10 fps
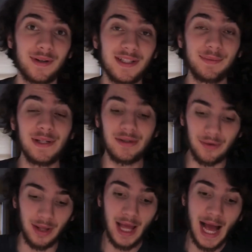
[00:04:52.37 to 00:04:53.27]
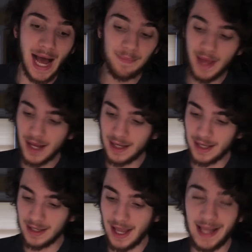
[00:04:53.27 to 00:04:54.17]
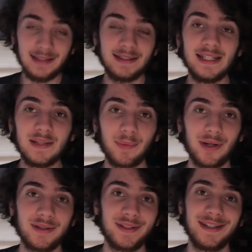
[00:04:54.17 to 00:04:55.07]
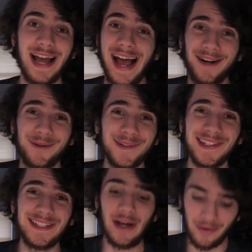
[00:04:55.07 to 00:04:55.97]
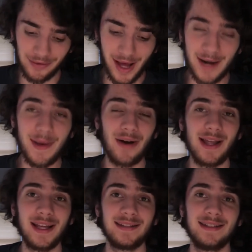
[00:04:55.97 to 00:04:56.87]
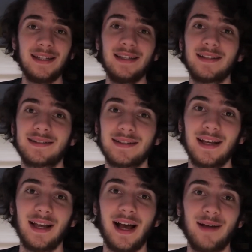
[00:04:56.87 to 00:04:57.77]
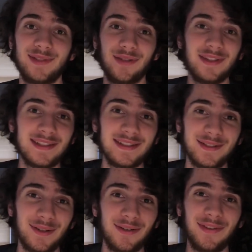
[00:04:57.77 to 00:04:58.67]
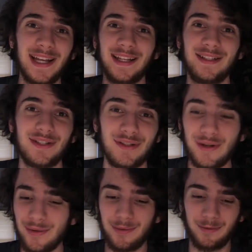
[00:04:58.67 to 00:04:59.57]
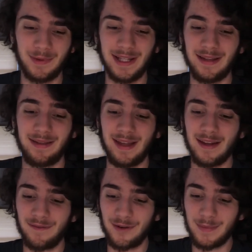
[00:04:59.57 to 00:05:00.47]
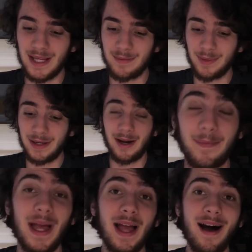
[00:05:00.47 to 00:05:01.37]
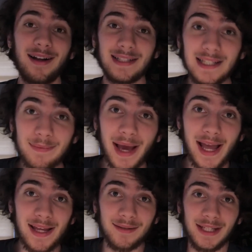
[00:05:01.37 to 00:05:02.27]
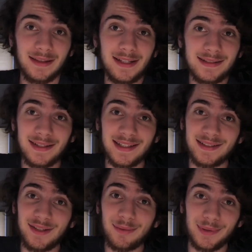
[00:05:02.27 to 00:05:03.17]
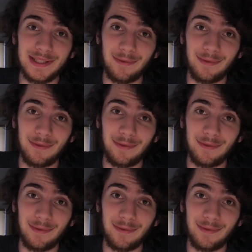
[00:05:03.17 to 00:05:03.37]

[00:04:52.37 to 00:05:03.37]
It's pretty cool. I'm not an antique person. I don't really know a lot about antiques. So this is sort of like a new really thing for me, but on eBay, these things do pretty